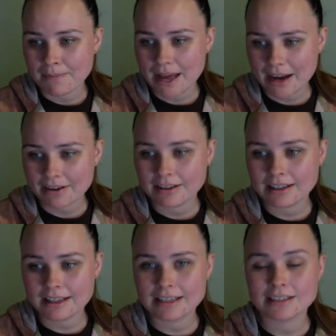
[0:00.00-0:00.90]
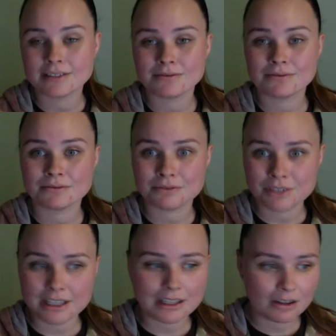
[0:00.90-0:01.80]
Apparently it's
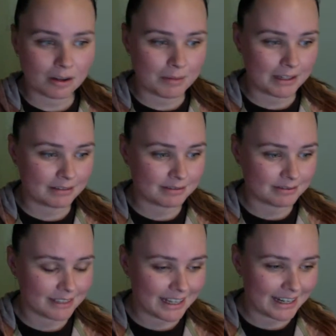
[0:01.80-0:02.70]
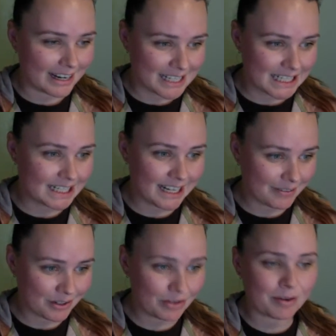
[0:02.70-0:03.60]
really common, and I didn't
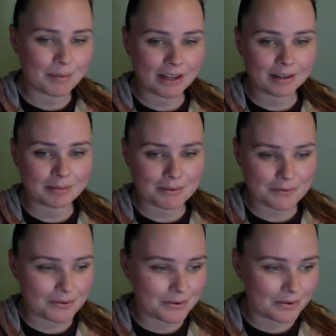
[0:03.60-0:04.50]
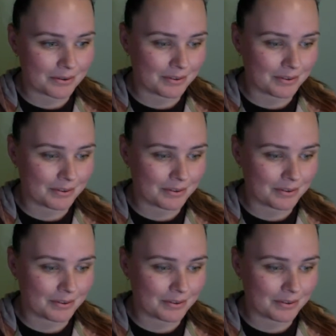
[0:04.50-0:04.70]
even know about it before